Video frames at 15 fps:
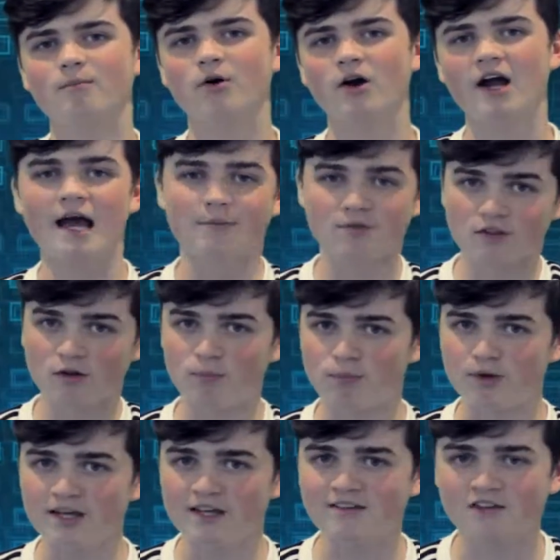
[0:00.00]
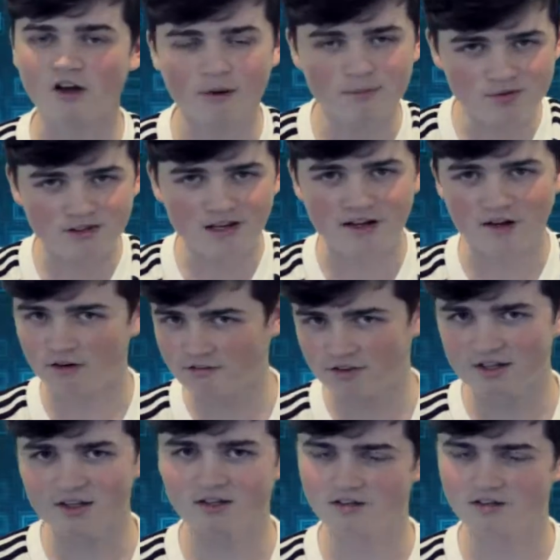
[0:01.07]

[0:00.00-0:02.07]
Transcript: perhaps the biggest upset of the